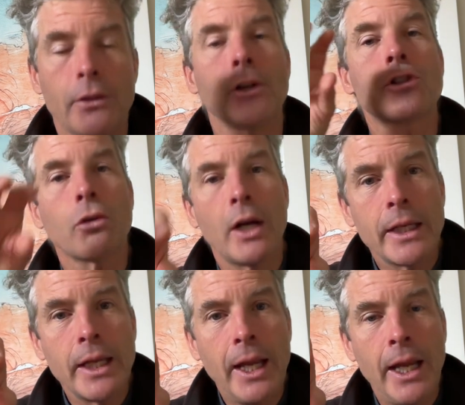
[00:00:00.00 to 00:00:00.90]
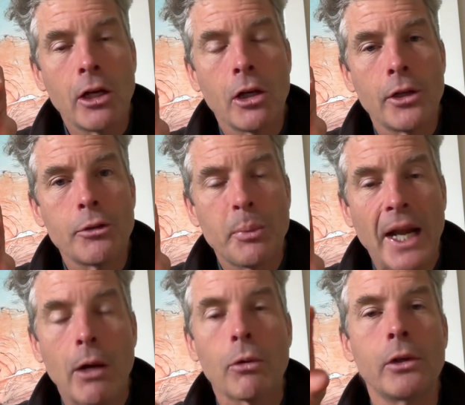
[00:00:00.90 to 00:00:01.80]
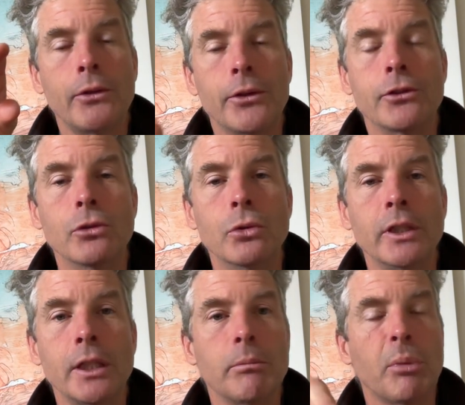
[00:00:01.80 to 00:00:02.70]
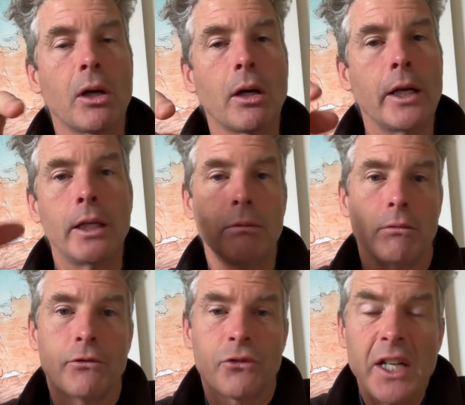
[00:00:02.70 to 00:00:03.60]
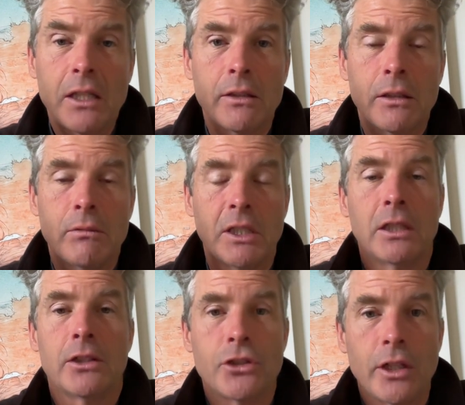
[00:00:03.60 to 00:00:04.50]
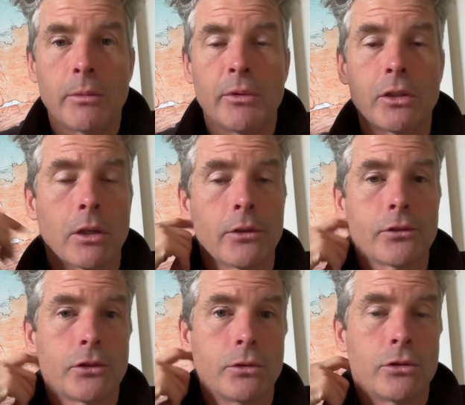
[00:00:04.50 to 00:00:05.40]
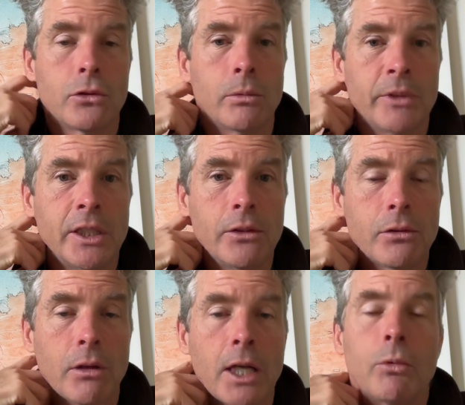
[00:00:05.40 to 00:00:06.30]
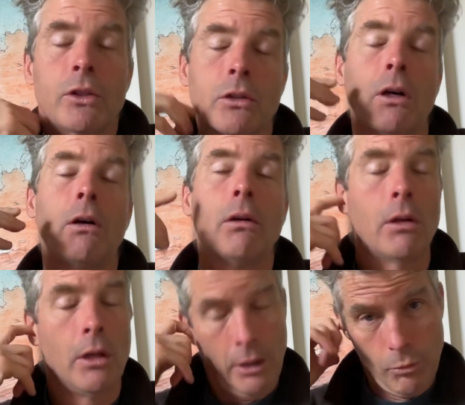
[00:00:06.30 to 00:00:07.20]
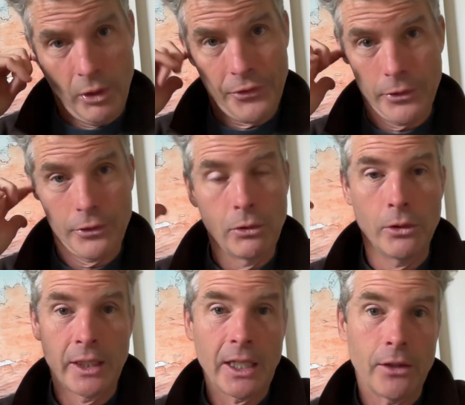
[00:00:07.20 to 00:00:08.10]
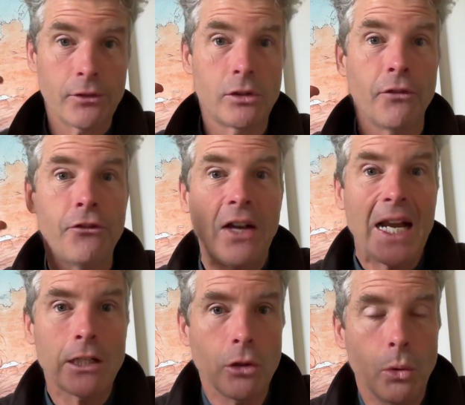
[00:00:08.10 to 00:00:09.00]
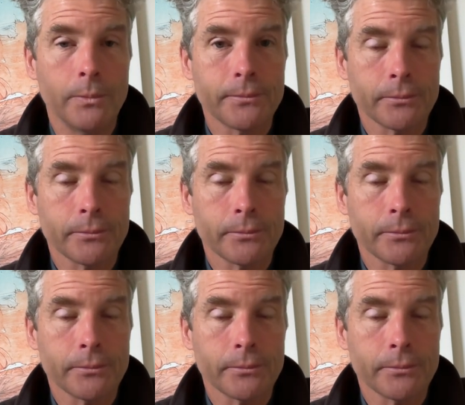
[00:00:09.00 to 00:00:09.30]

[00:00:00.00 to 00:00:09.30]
They're trying to hang on to power, and they're doing it by, frankly, illegitimate constitutional means. I would call what they're doing as de facto.